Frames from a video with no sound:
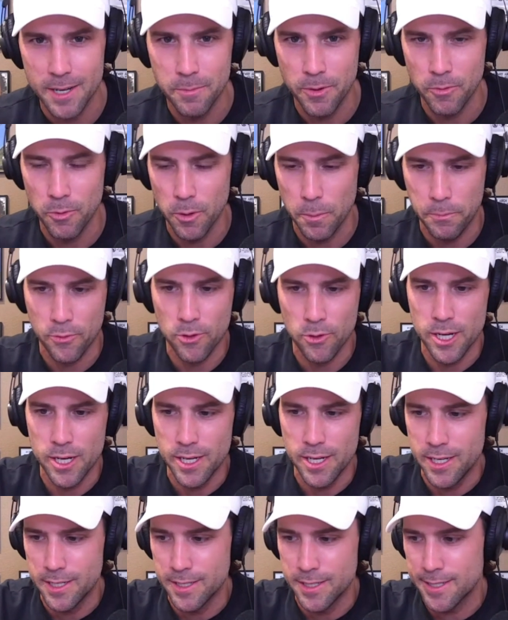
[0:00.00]
it, but we'll print
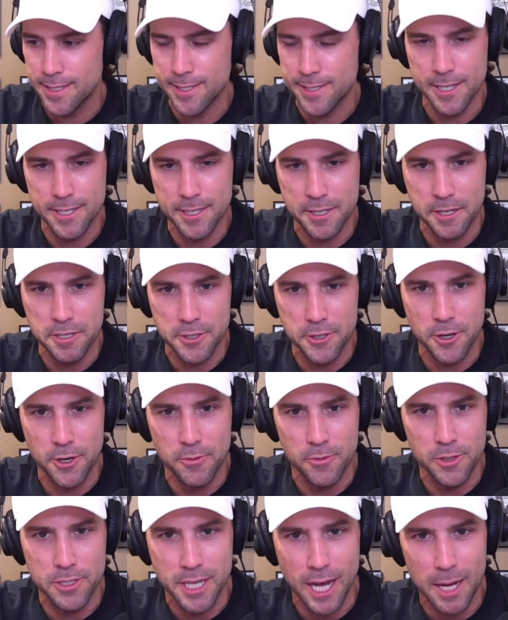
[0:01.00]
his signature
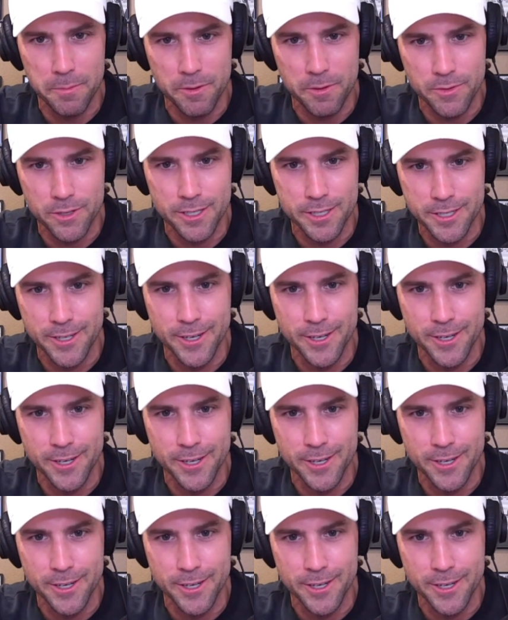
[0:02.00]
over top of it.